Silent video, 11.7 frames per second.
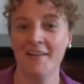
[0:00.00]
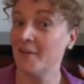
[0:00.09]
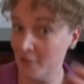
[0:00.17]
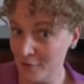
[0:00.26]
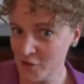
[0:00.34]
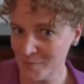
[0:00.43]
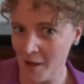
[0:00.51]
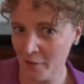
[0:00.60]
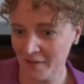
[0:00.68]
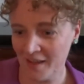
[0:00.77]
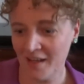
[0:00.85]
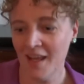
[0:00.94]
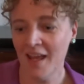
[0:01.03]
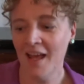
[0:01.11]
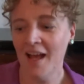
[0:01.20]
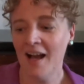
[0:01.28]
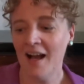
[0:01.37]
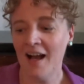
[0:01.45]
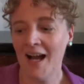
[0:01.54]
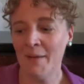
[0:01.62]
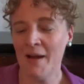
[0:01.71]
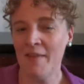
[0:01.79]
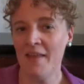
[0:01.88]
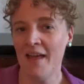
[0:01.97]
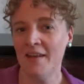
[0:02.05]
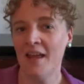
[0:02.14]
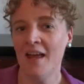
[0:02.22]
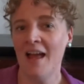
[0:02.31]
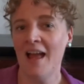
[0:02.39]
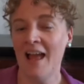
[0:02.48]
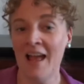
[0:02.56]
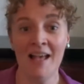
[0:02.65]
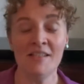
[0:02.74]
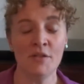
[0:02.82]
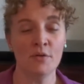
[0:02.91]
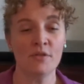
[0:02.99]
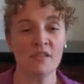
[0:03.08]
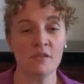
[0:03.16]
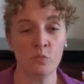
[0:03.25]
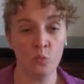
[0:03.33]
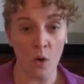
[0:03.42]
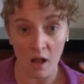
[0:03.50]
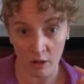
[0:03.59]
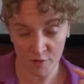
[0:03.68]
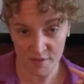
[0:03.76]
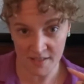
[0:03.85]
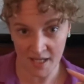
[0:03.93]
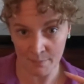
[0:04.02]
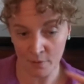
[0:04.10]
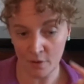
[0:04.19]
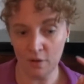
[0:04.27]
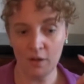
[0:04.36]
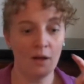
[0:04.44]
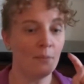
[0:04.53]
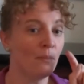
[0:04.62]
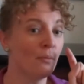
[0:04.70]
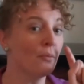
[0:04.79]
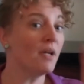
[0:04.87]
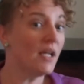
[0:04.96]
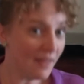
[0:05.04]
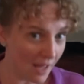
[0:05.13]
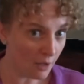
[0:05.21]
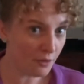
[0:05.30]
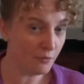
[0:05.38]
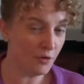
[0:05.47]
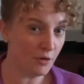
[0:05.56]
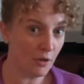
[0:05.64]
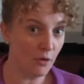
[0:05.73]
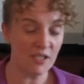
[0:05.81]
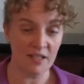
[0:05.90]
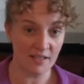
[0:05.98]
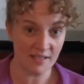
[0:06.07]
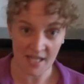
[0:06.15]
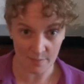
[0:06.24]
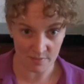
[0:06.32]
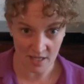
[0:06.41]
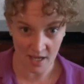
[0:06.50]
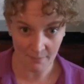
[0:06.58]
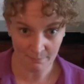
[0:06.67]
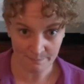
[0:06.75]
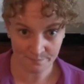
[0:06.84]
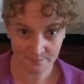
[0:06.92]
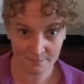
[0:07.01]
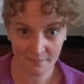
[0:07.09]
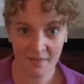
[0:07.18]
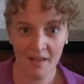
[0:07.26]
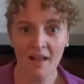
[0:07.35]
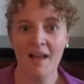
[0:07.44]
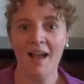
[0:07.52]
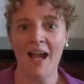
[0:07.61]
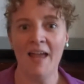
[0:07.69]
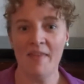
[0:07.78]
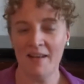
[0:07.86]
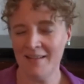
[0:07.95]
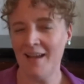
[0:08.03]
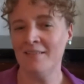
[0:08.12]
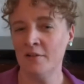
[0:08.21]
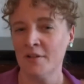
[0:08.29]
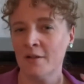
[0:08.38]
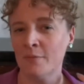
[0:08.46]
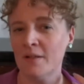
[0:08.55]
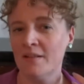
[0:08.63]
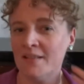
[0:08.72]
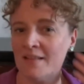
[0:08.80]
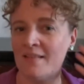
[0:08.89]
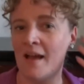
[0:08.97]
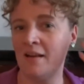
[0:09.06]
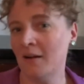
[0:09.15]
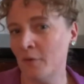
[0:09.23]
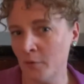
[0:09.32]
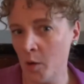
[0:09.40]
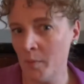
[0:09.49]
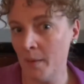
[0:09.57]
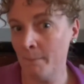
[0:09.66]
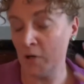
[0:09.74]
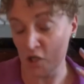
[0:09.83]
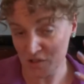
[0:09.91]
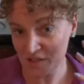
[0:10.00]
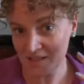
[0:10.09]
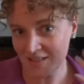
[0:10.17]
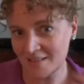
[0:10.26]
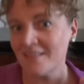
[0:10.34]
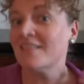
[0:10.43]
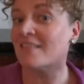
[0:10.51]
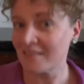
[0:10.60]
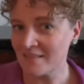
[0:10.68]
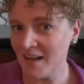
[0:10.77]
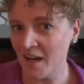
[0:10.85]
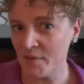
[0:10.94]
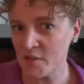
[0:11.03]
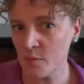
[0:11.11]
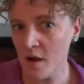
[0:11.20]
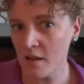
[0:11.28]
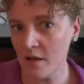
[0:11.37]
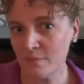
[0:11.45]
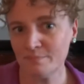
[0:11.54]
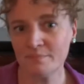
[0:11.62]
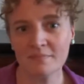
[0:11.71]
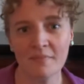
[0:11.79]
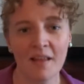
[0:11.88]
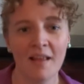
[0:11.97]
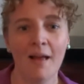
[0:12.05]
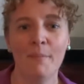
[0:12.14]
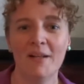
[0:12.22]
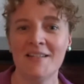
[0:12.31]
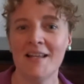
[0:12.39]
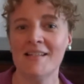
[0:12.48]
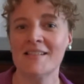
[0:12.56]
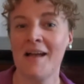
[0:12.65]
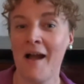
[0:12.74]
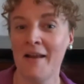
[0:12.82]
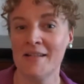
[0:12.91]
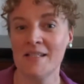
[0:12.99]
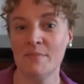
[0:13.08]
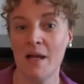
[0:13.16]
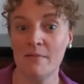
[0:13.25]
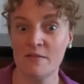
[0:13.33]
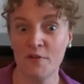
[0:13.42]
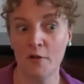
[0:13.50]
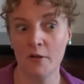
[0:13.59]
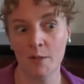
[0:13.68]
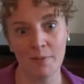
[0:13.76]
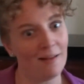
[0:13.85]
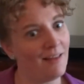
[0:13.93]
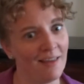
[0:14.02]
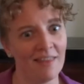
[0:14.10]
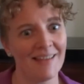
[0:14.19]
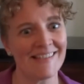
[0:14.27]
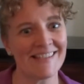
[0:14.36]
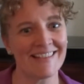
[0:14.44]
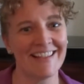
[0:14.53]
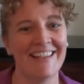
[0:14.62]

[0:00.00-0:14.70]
close your mouth again, and then as you swallow the sample, breathe out through your nose at the same time. And then again, you're going to really get that aroma burst on the swallow, but it does kind of sometimes feel a little bit like this.